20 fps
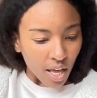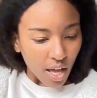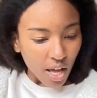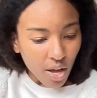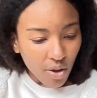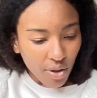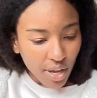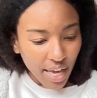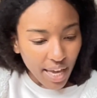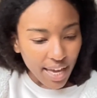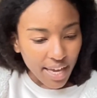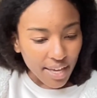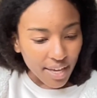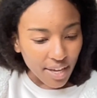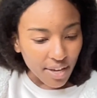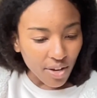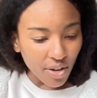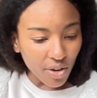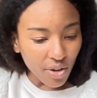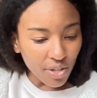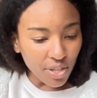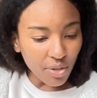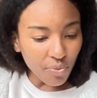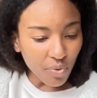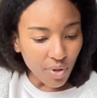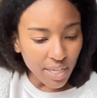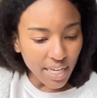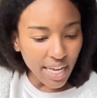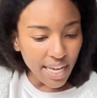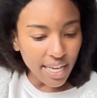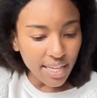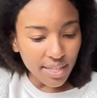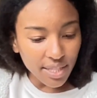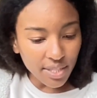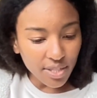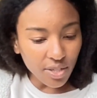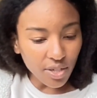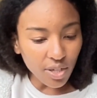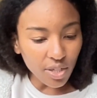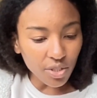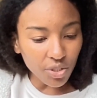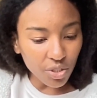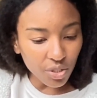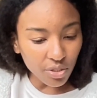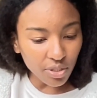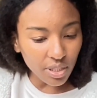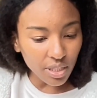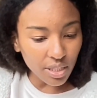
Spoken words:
Okay, on the one hand, this card shows